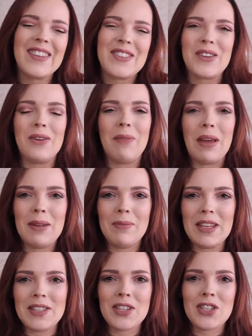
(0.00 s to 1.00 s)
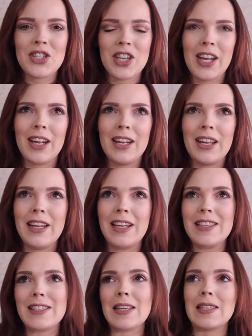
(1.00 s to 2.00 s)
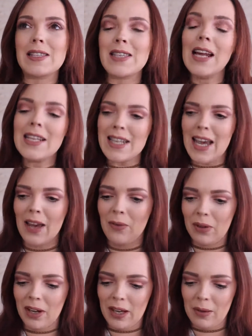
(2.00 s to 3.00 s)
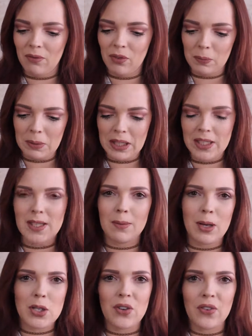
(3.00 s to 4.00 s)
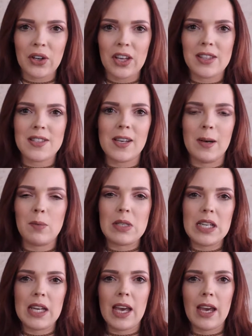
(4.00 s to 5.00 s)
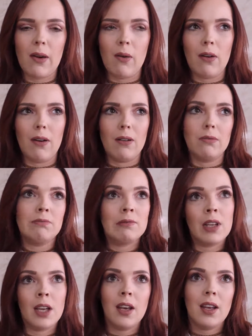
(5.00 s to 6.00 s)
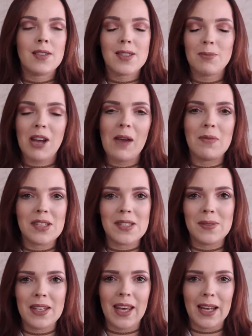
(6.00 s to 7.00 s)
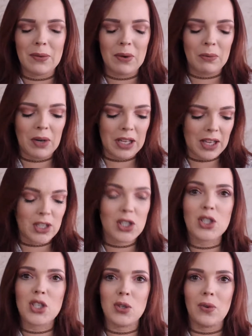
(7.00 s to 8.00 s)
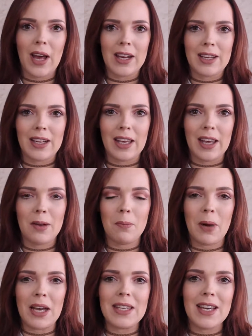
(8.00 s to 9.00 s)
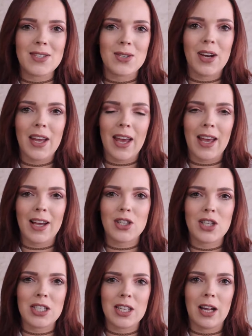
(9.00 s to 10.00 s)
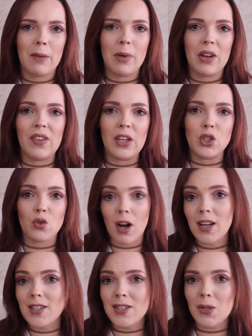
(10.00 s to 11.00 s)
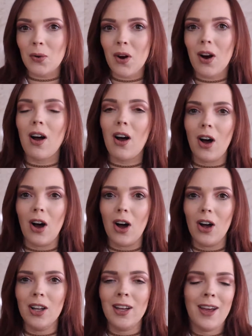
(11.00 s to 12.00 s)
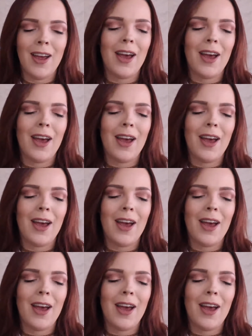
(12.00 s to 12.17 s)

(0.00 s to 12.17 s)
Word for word: So my name is Shannon. It is Sunday when I am filming this. I'm not sure if I'll get this up today or sometime this week anyway when I get to editing it. But yesterday I actually did a bit of a drugstore haul.